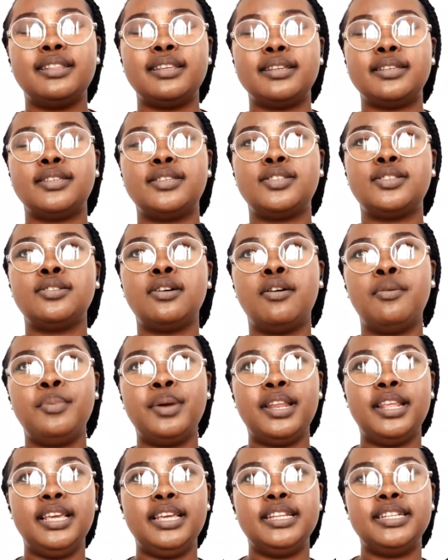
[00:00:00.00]
There's so
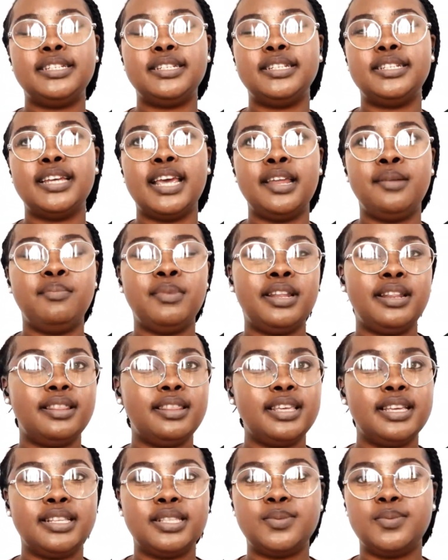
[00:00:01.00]
many
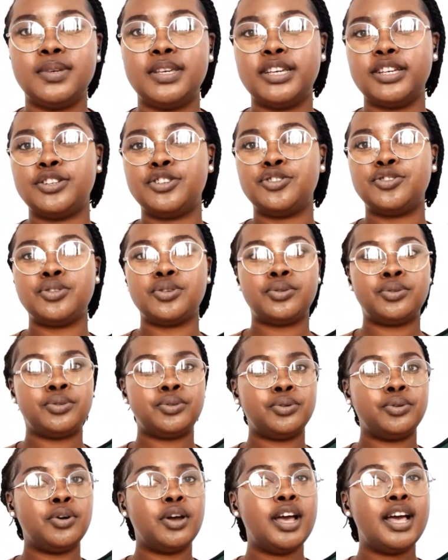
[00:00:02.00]
entertainment things we can
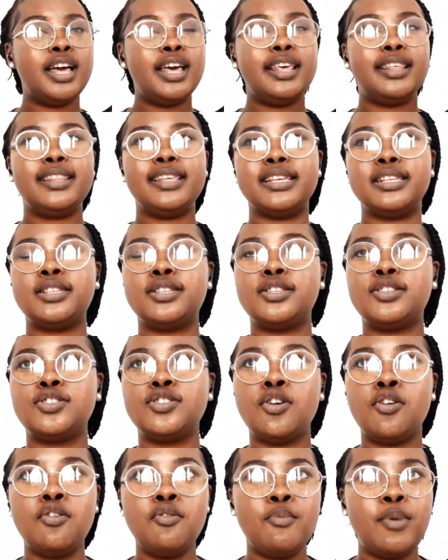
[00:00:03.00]
do. There's
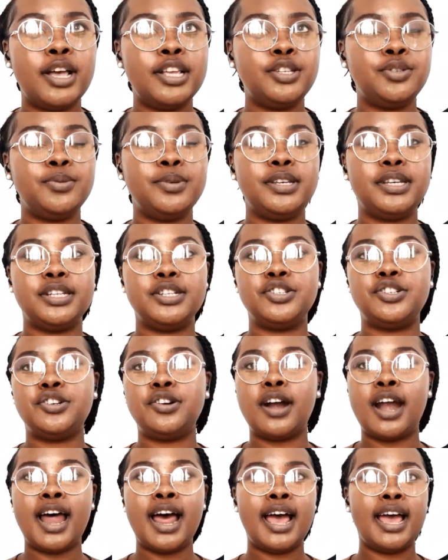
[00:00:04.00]
so much we can
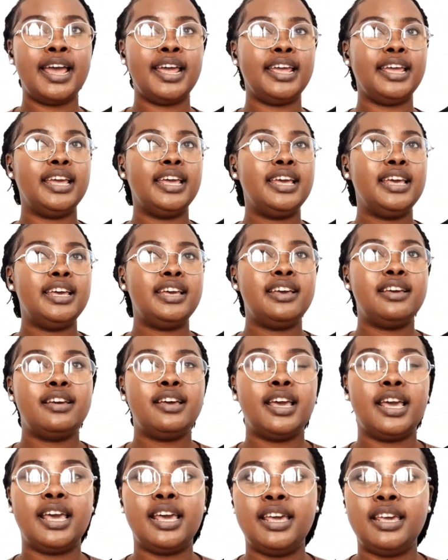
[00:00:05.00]
try.
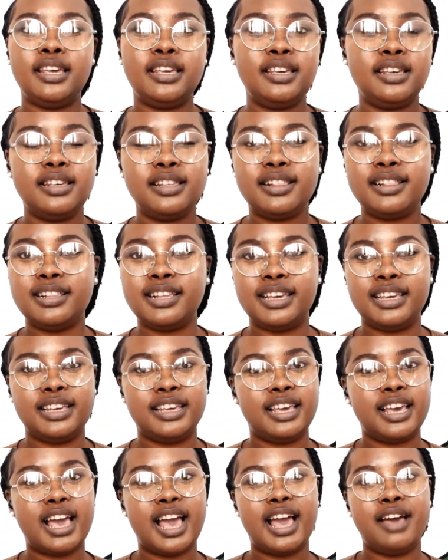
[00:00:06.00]
Hey,
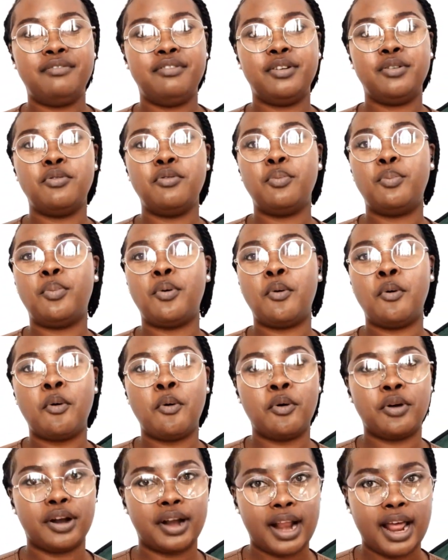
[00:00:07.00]
Clay, ave
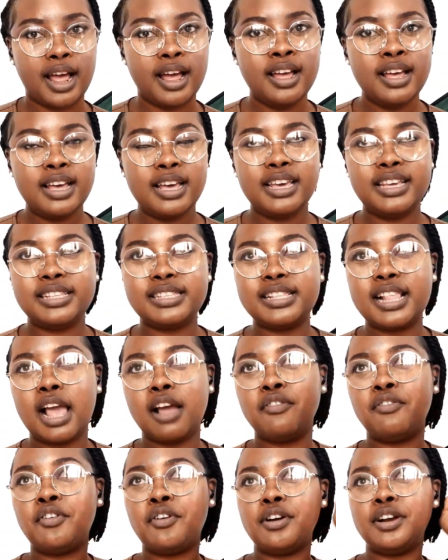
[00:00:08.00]
kubora. It's
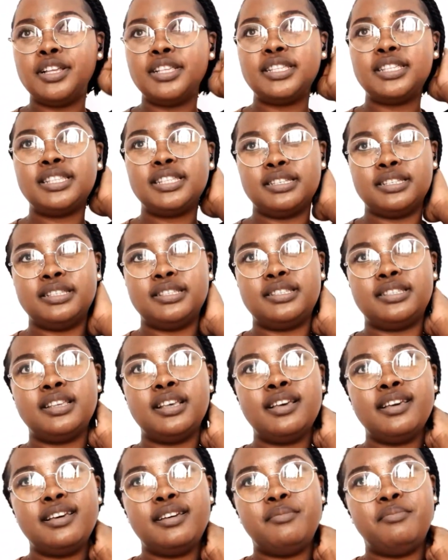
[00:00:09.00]
like, for instance,
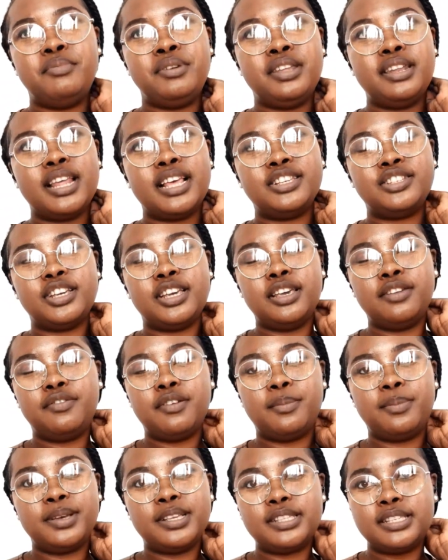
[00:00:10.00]
mina nje, if
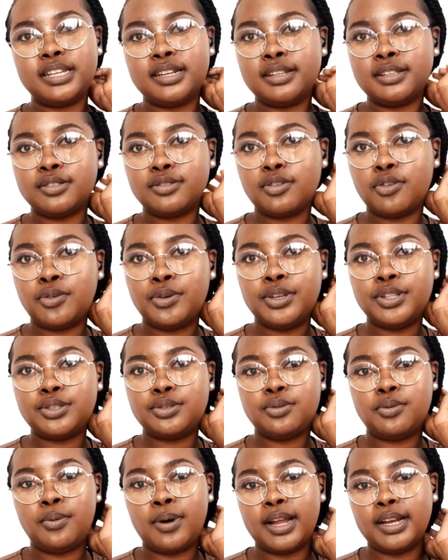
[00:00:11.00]
a person is going
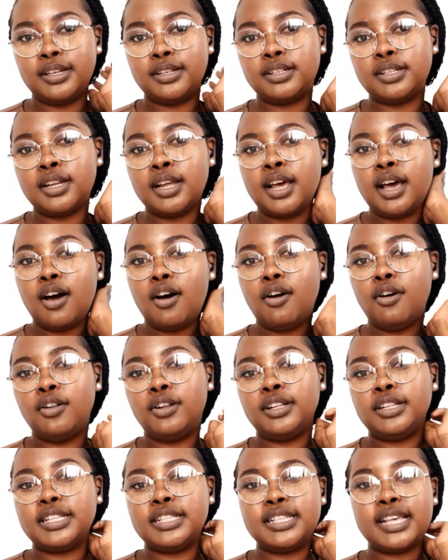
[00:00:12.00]
to want
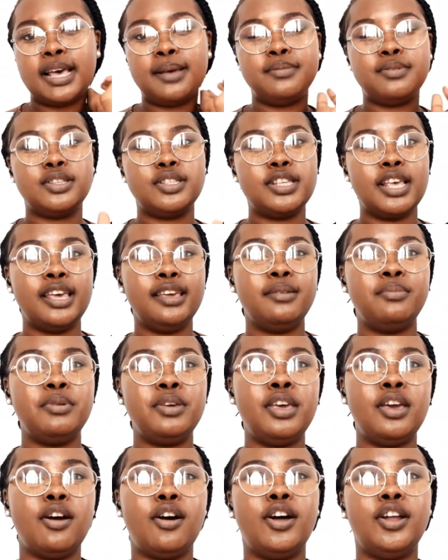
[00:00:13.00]
all the time to take
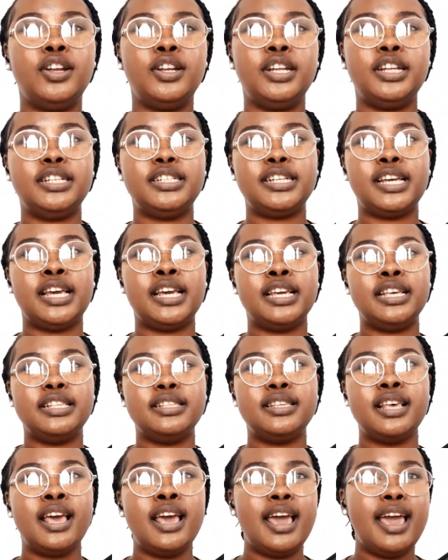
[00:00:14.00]
me on a
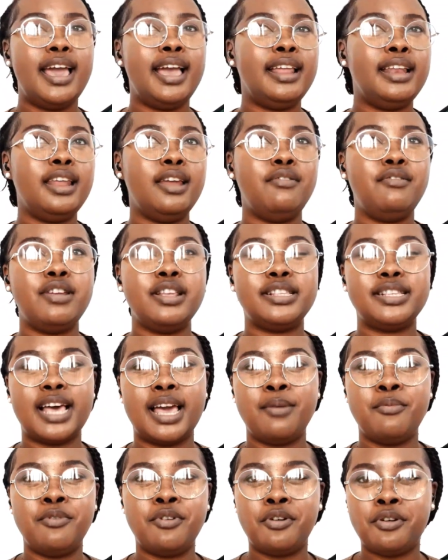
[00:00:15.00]
date, and every
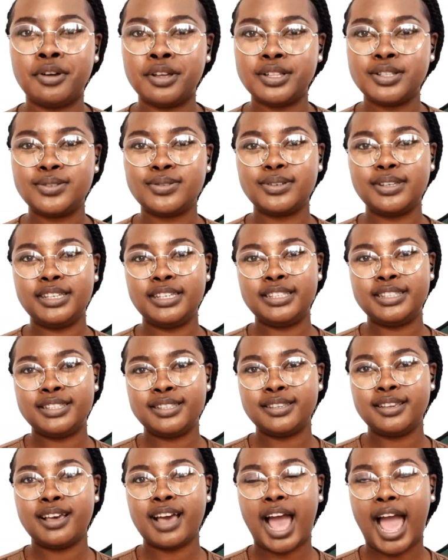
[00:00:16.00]
time we're going to
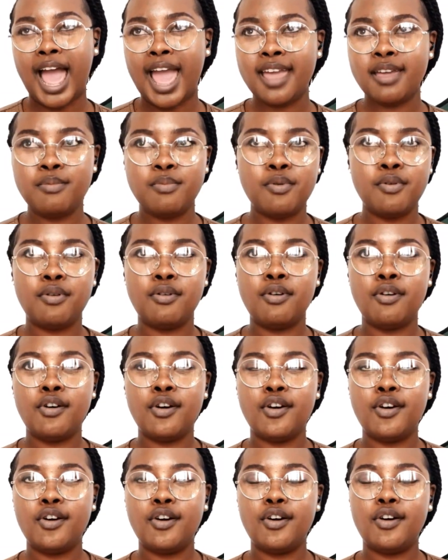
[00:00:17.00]
eat, hi, bo.
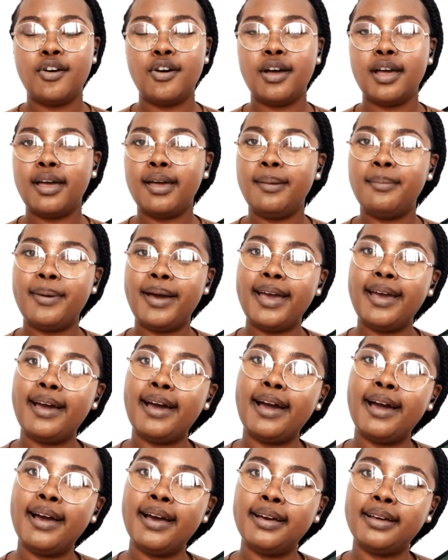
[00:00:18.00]
Am I
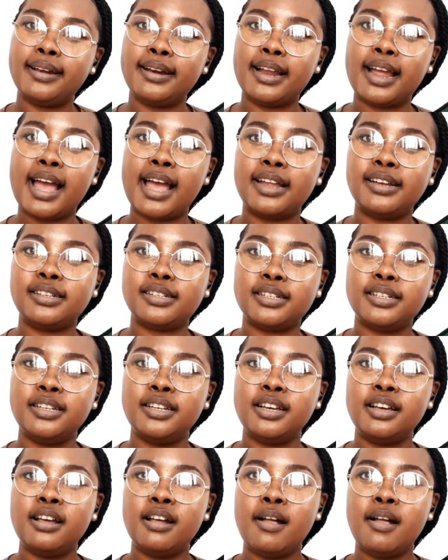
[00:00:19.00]
hungry, Gandhi?